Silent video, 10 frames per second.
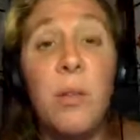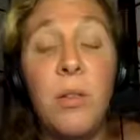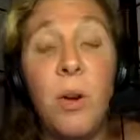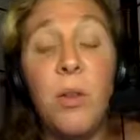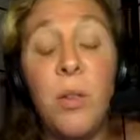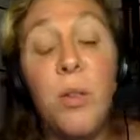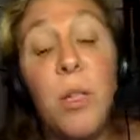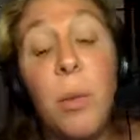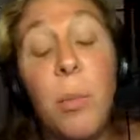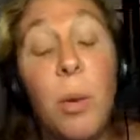Start
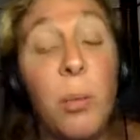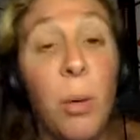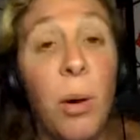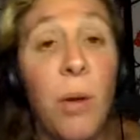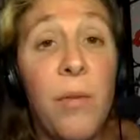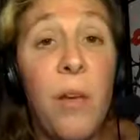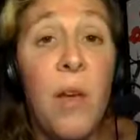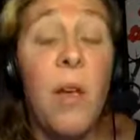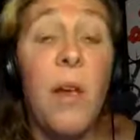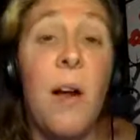using bone broth.
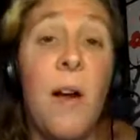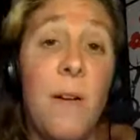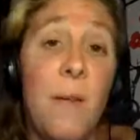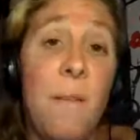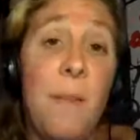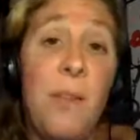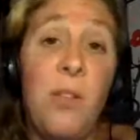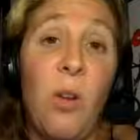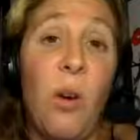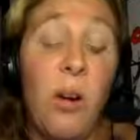
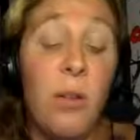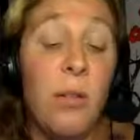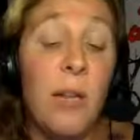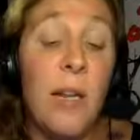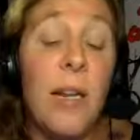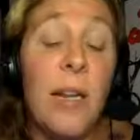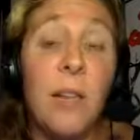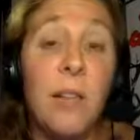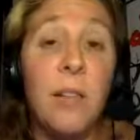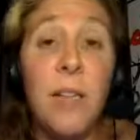Start
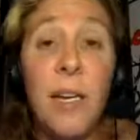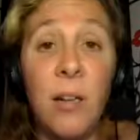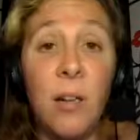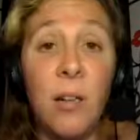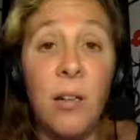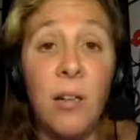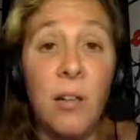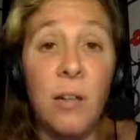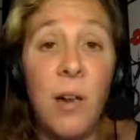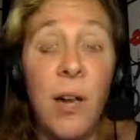eating cleaner.
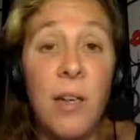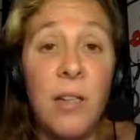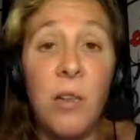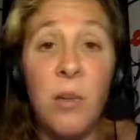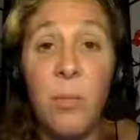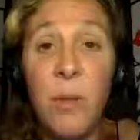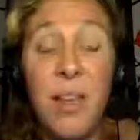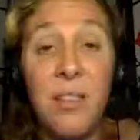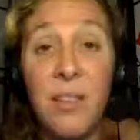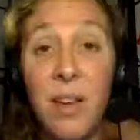Okay. Start
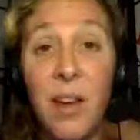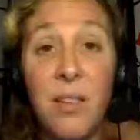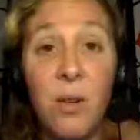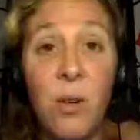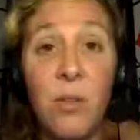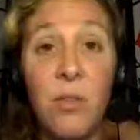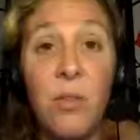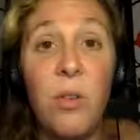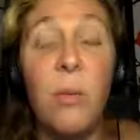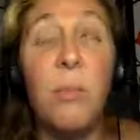pesticides are
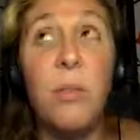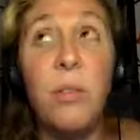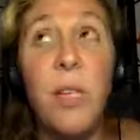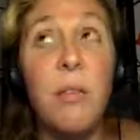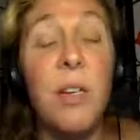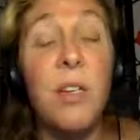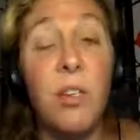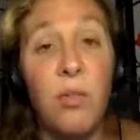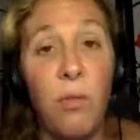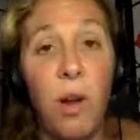completely
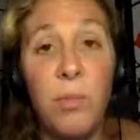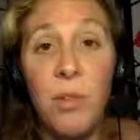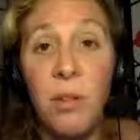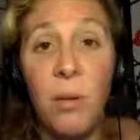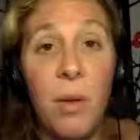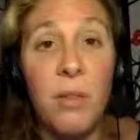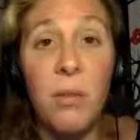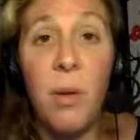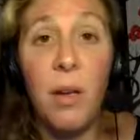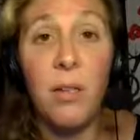disrupt the
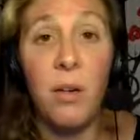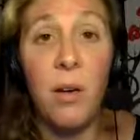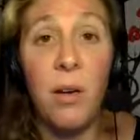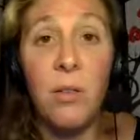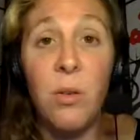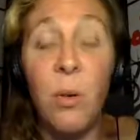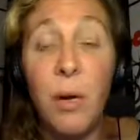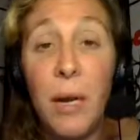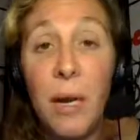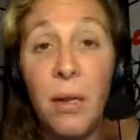commensal bacteria. So
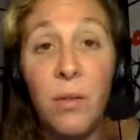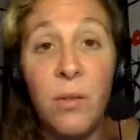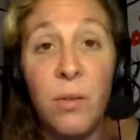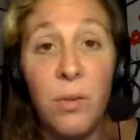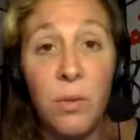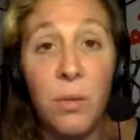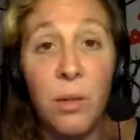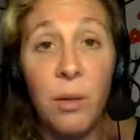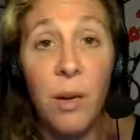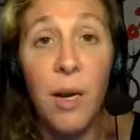organic food is
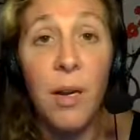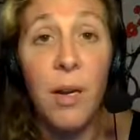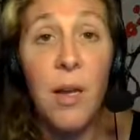really great.